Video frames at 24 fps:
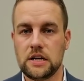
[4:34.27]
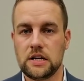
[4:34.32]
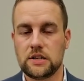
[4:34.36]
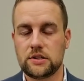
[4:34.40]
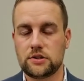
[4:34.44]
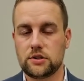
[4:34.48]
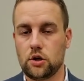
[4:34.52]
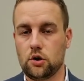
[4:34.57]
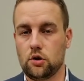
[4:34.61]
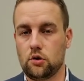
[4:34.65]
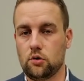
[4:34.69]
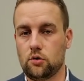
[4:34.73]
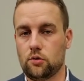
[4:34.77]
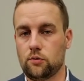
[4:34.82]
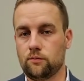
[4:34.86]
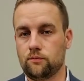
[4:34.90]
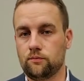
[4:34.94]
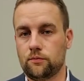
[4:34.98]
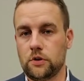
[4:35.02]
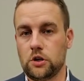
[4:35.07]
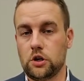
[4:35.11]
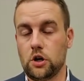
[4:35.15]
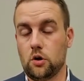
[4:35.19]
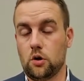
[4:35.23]
So,
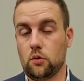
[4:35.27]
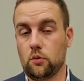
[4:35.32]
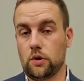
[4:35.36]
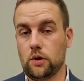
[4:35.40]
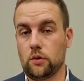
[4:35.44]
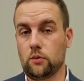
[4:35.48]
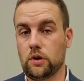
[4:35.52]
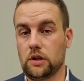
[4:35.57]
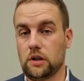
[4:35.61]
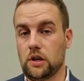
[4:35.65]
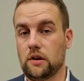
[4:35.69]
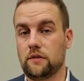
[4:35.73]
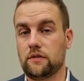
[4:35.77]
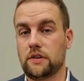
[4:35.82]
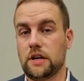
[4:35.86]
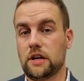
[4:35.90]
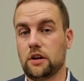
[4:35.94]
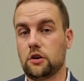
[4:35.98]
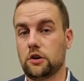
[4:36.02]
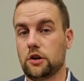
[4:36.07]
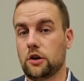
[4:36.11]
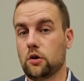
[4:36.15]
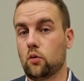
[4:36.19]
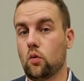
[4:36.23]
we love to hear
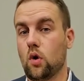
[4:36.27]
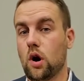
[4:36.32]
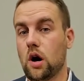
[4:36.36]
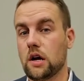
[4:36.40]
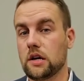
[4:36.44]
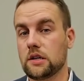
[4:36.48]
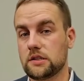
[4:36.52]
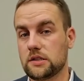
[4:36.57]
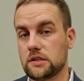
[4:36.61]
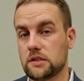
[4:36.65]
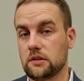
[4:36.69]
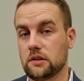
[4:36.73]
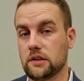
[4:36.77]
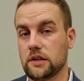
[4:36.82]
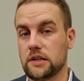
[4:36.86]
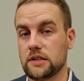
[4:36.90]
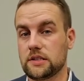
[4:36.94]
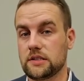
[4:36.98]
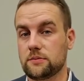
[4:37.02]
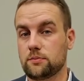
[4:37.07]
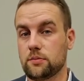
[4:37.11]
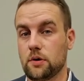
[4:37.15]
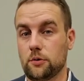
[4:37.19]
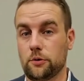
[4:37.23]
your wants
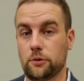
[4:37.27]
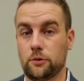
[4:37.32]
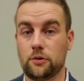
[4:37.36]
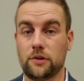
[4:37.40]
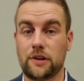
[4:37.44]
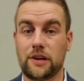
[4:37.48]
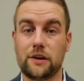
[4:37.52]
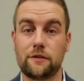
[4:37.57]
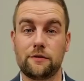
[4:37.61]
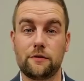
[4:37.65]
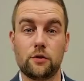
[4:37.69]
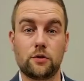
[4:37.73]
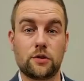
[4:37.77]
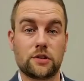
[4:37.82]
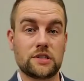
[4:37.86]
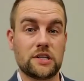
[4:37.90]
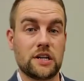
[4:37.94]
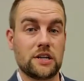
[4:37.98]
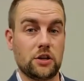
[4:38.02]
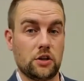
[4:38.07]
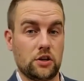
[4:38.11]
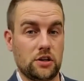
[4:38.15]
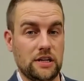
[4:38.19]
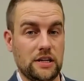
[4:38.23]
list, but we really got to focus
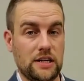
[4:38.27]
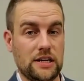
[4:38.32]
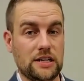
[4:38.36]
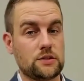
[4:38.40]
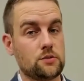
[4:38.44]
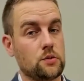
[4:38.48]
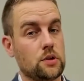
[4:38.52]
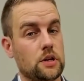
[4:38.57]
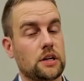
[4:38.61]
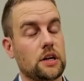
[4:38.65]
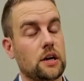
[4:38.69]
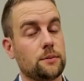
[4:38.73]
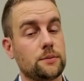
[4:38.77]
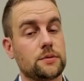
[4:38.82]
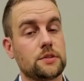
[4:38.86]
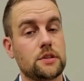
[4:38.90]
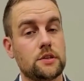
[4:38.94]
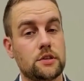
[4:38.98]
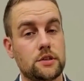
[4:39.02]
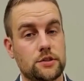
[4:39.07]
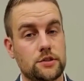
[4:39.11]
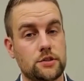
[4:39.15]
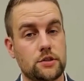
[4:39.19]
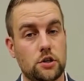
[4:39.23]
on your needs when it comes to
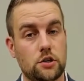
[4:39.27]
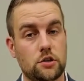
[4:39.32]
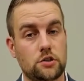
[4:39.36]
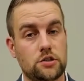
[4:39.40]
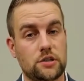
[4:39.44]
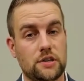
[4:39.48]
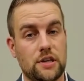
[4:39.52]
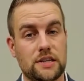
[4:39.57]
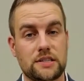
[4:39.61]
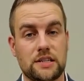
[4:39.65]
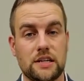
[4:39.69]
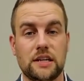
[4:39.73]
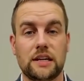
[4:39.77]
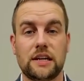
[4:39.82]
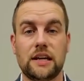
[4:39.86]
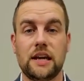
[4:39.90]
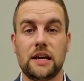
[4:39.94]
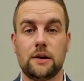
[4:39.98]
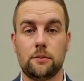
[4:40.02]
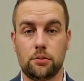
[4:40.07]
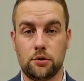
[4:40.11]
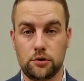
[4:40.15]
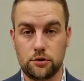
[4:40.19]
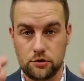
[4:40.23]
the search. And that's going to,
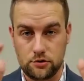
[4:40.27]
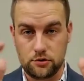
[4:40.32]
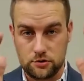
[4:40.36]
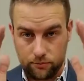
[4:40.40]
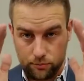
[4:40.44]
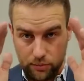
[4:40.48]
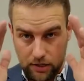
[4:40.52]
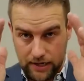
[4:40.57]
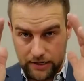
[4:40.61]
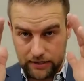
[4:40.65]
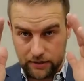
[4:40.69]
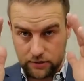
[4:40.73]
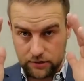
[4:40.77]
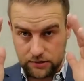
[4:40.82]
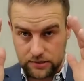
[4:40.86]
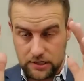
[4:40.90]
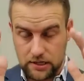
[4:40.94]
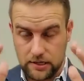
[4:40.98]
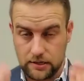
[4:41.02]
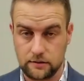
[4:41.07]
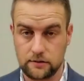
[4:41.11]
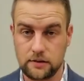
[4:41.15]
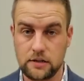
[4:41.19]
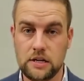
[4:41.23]
again, put those blinders
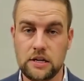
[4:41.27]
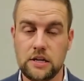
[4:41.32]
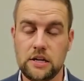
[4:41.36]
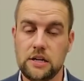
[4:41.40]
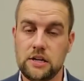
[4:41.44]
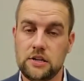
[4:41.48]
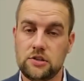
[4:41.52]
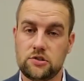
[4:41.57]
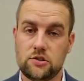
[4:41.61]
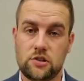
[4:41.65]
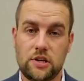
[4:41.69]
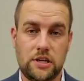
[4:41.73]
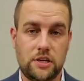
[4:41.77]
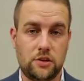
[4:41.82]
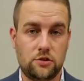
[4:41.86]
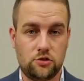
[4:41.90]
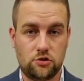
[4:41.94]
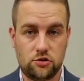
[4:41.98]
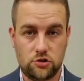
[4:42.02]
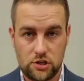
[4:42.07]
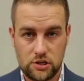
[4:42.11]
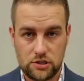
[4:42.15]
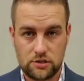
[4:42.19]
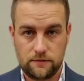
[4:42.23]
on so that you
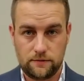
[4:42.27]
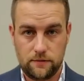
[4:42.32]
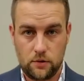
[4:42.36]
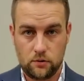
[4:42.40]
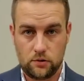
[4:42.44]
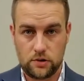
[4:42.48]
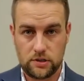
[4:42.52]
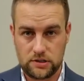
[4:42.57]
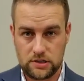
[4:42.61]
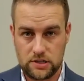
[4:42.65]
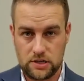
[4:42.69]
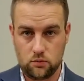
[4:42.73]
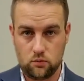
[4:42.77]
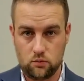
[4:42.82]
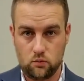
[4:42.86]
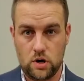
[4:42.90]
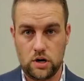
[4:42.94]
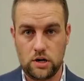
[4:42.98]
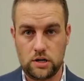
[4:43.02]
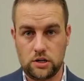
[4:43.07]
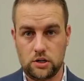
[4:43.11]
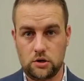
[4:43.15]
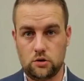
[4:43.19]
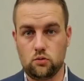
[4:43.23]
just focus on
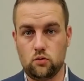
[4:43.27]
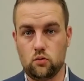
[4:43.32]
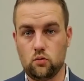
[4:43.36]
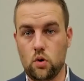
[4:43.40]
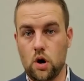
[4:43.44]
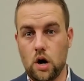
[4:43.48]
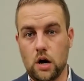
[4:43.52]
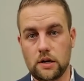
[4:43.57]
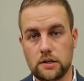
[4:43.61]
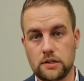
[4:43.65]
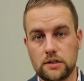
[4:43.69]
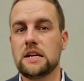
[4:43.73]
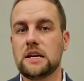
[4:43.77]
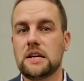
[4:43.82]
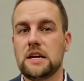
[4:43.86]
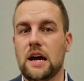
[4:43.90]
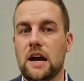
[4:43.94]
what you want.